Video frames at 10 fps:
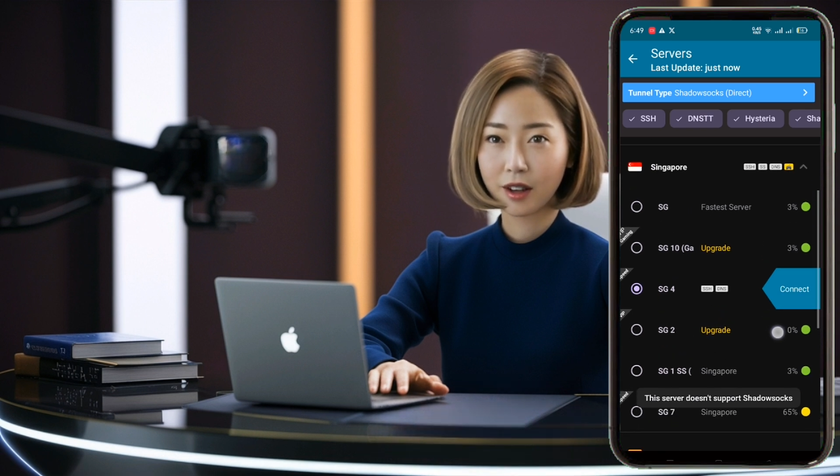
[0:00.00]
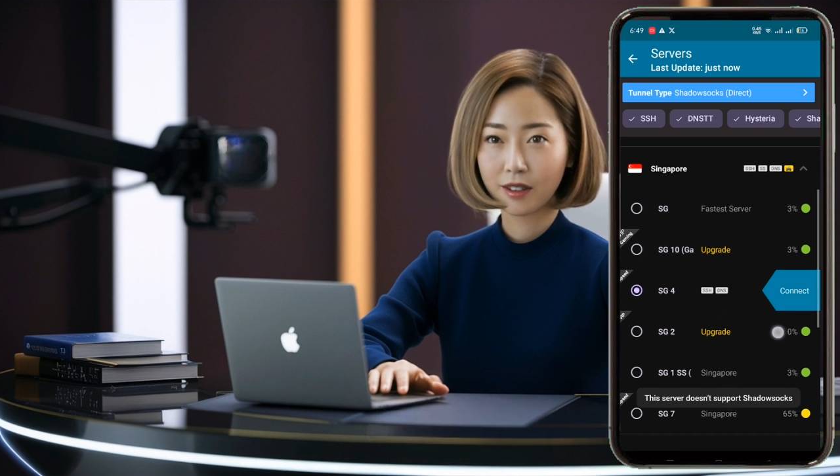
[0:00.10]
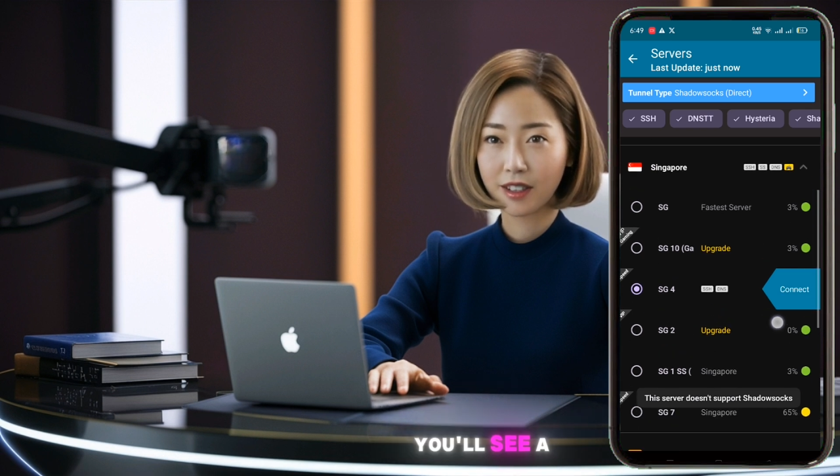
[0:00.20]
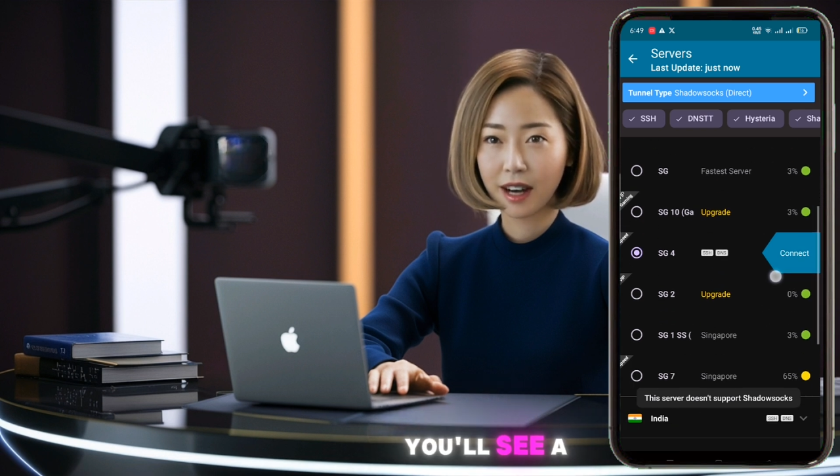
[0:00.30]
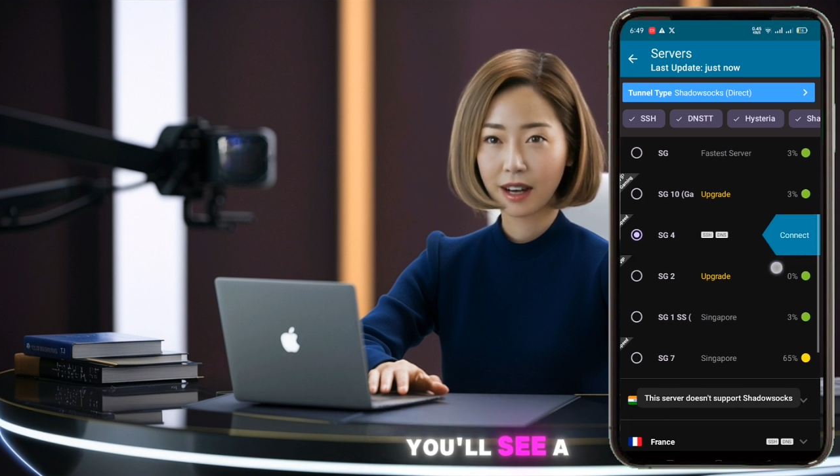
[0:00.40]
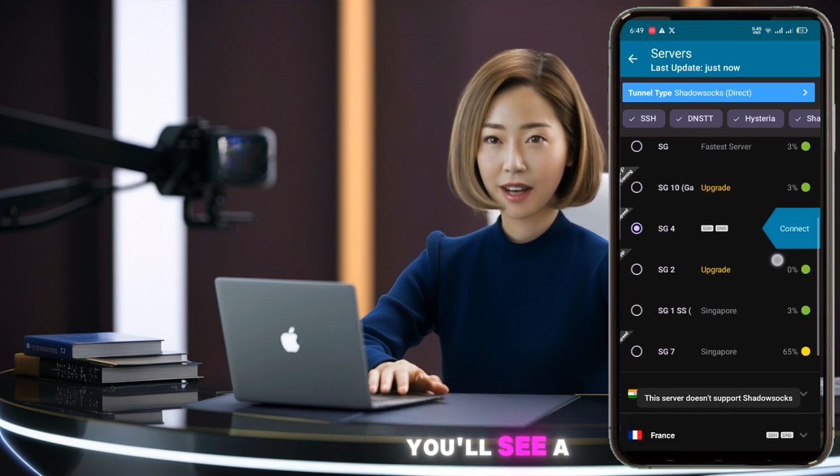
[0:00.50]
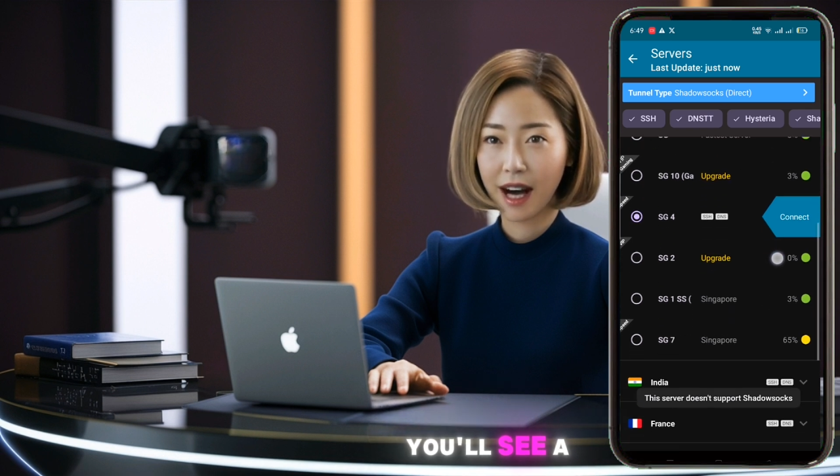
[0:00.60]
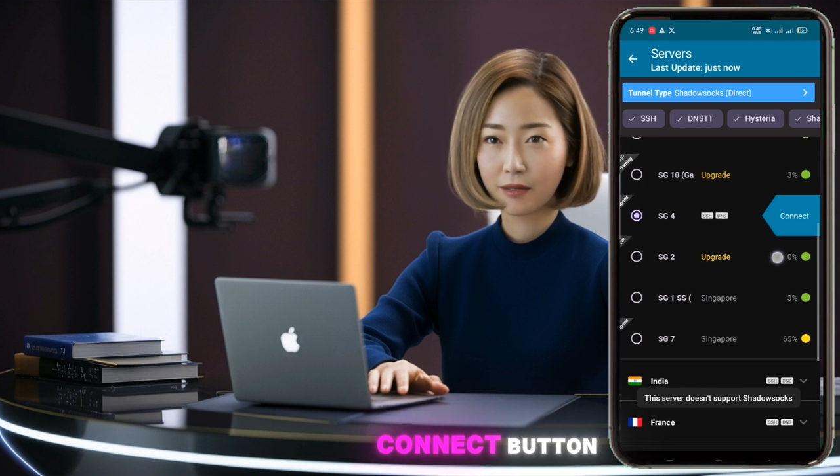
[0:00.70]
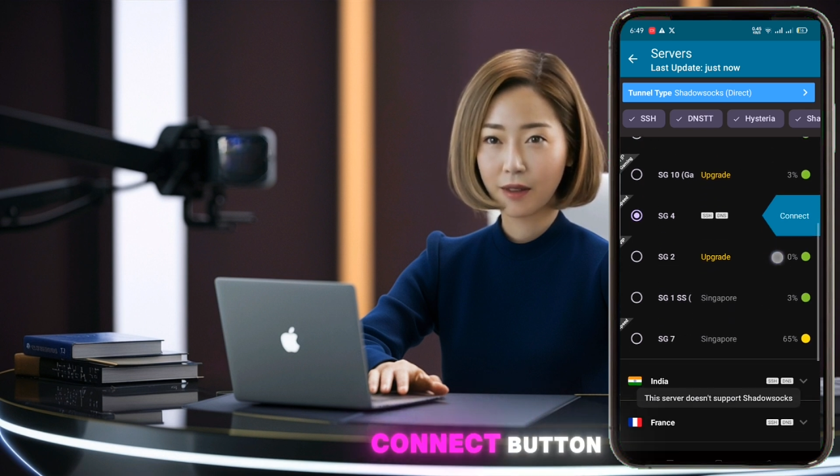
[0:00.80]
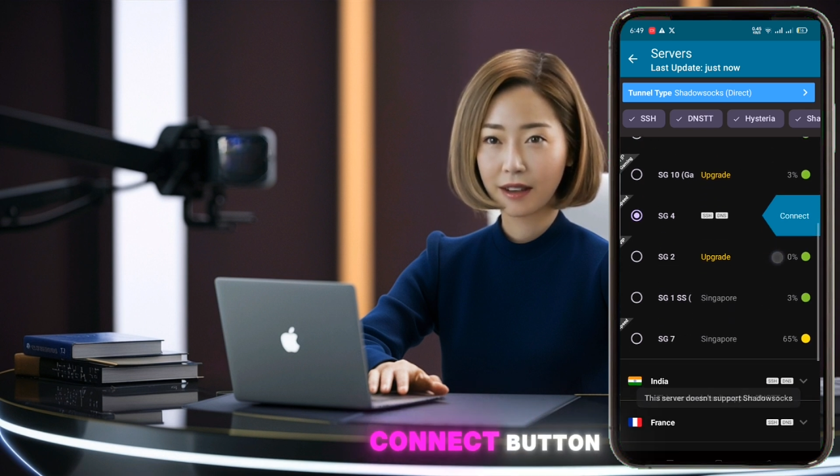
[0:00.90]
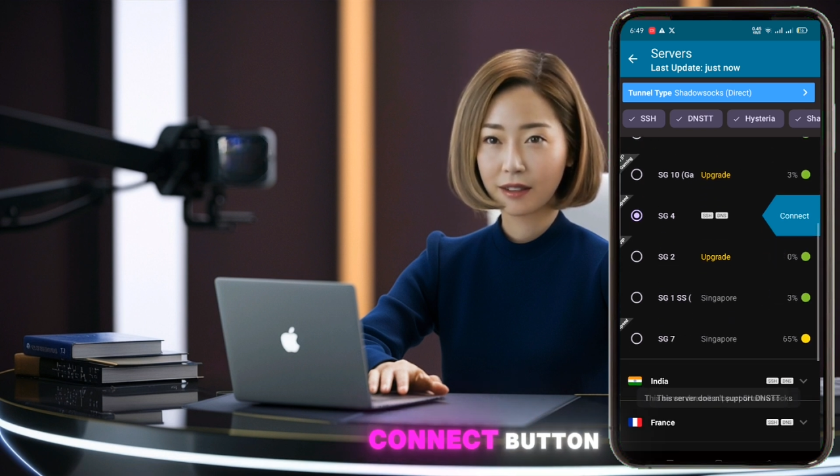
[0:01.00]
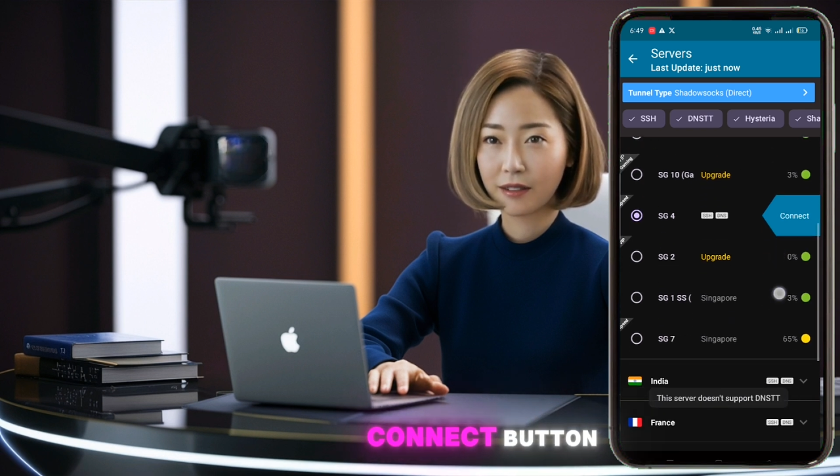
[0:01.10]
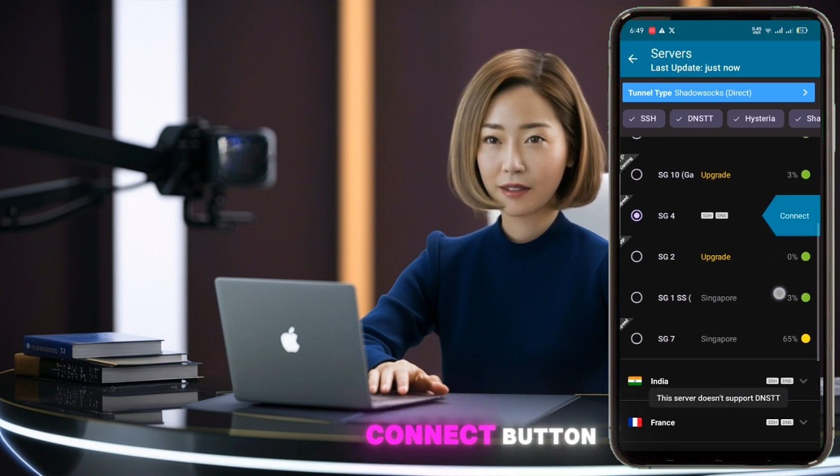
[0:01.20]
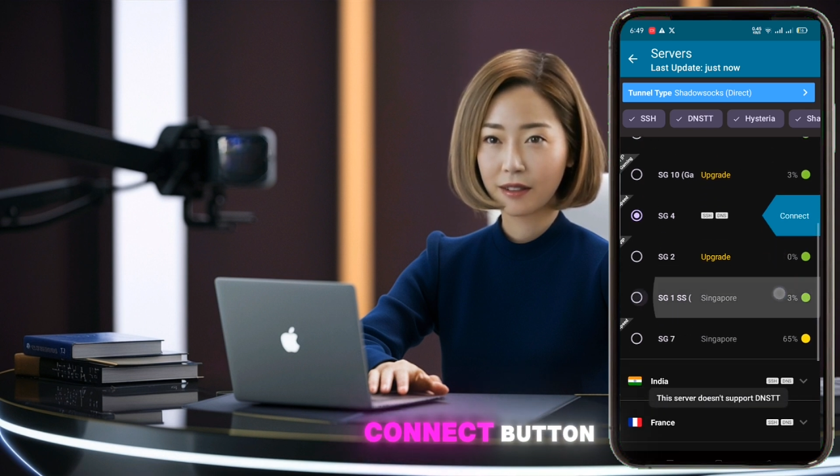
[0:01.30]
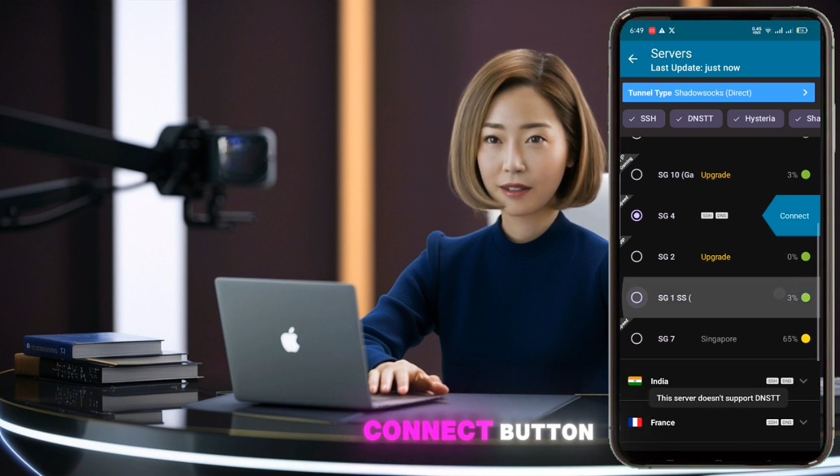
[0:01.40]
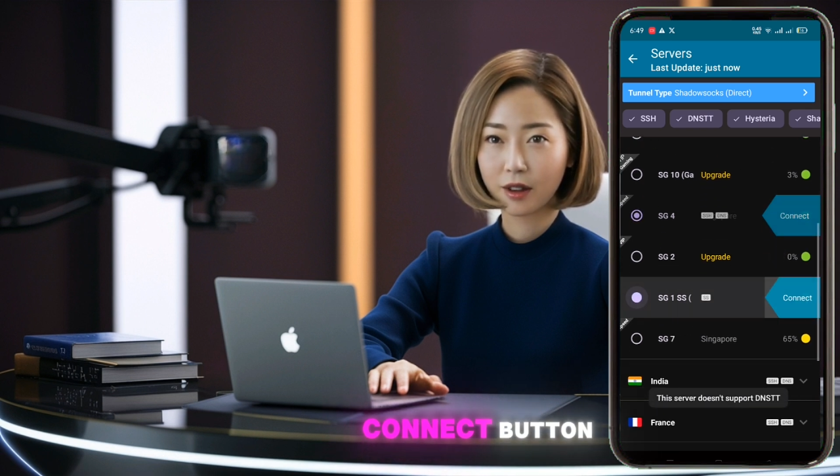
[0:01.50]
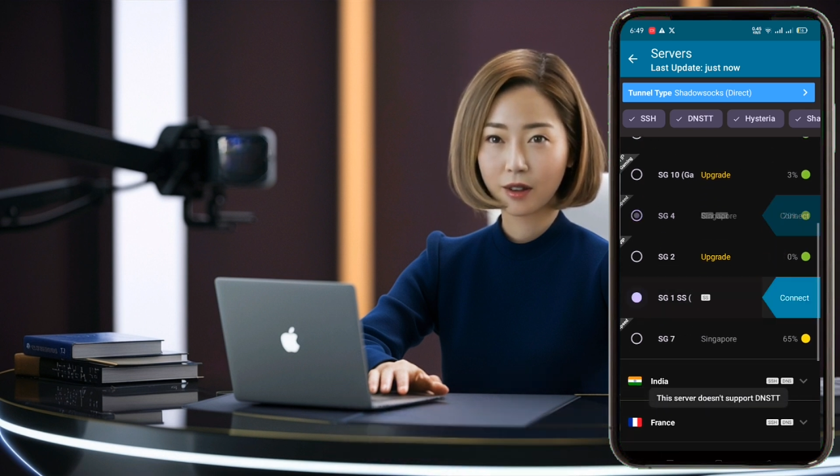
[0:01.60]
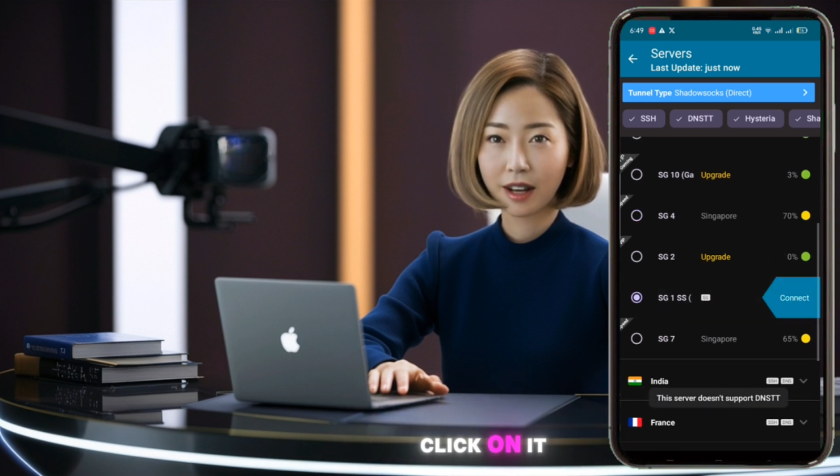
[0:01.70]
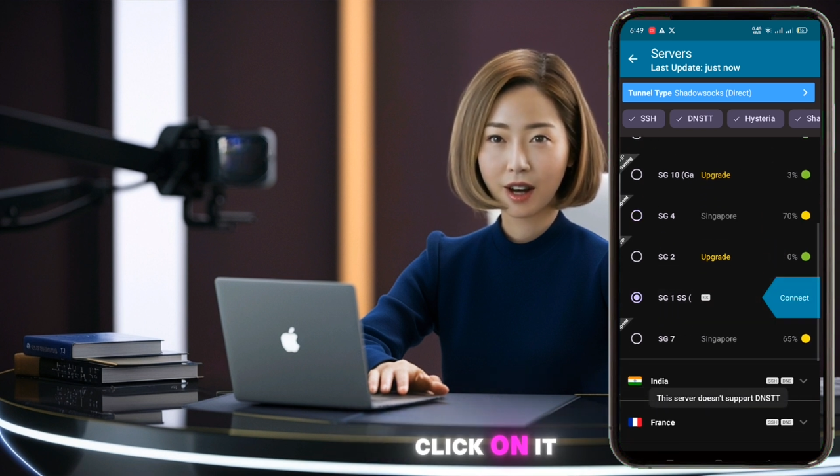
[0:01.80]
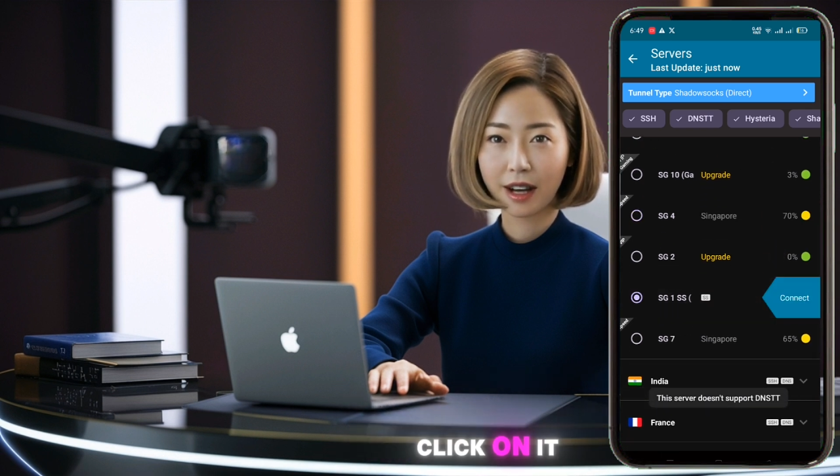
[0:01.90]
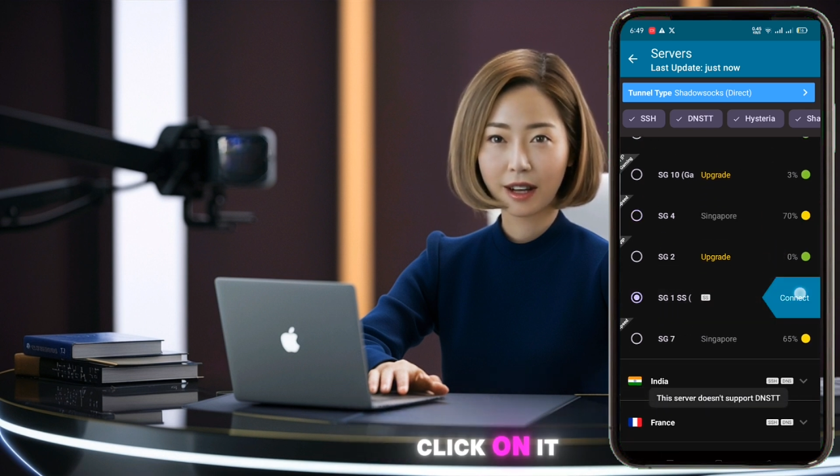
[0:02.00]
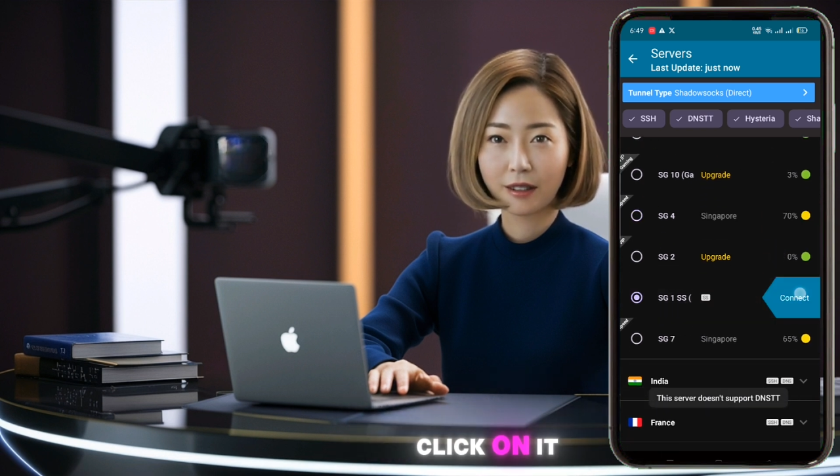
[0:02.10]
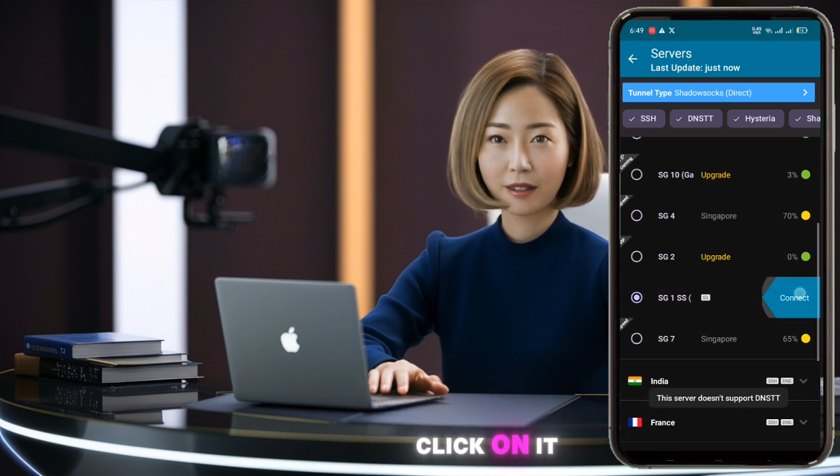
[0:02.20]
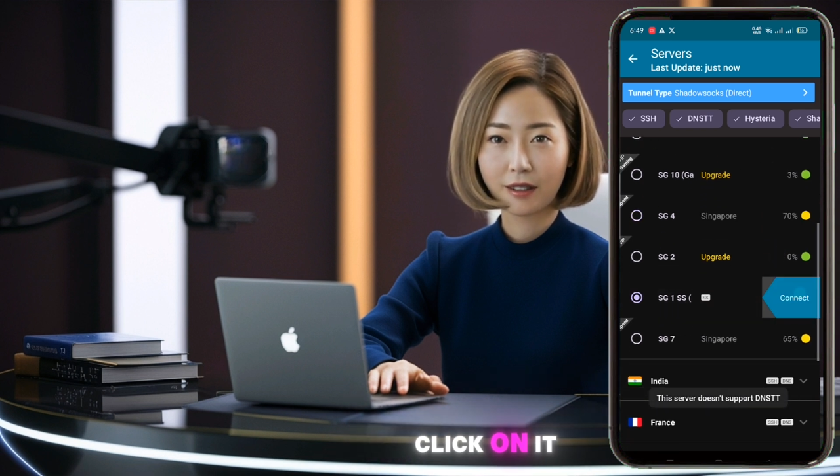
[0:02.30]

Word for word: you'll see a Connect button. Click on it.